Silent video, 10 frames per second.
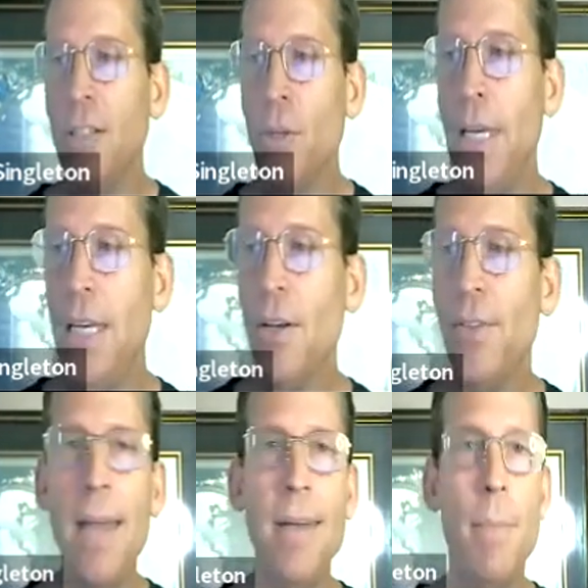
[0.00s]
So we
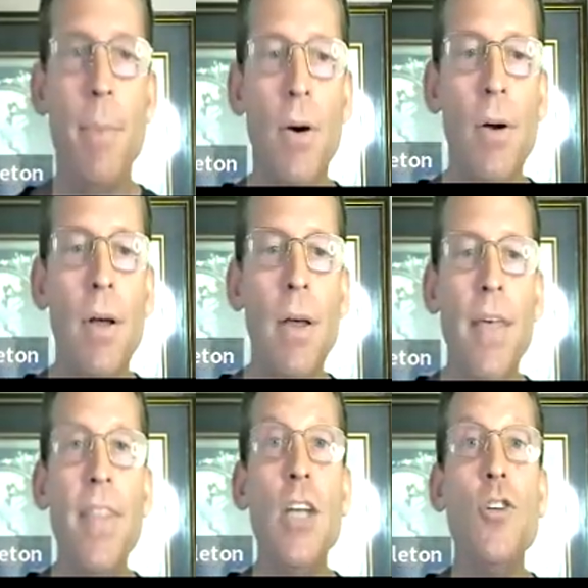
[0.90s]
killed that demo.
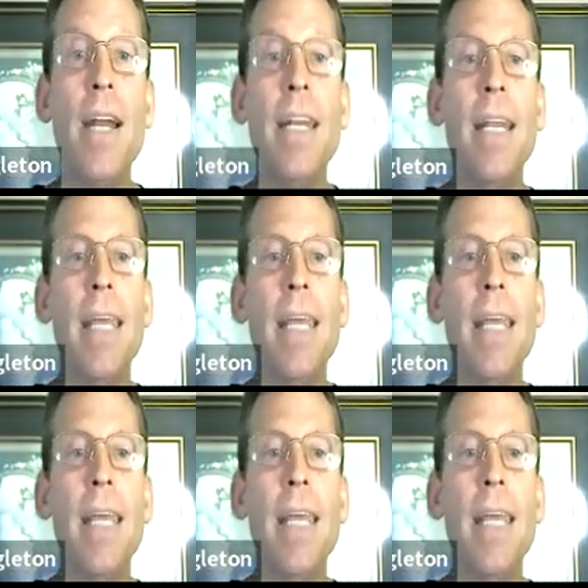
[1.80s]
Then they tried it